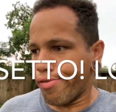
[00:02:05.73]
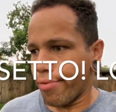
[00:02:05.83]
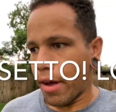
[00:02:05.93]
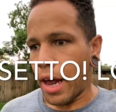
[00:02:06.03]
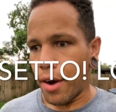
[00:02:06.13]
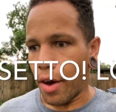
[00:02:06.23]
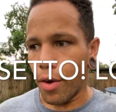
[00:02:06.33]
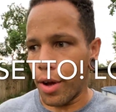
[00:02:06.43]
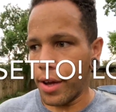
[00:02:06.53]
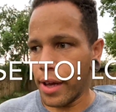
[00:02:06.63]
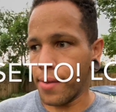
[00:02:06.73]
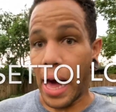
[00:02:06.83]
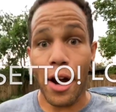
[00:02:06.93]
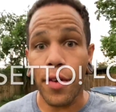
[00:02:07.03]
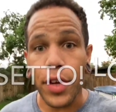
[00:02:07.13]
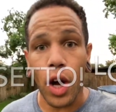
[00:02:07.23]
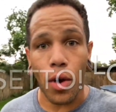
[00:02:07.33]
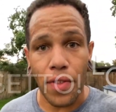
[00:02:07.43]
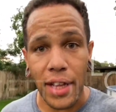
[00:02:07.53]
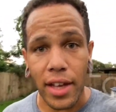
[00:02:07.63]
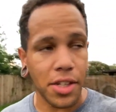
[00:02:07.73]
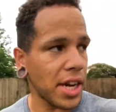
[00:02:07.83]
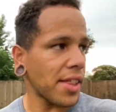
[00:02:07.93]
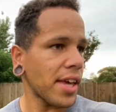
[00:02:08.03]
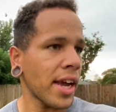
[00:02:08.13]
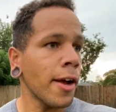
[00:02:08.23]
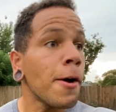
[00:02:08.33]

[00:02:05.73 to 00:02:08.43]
I don't even know if that tells you anything.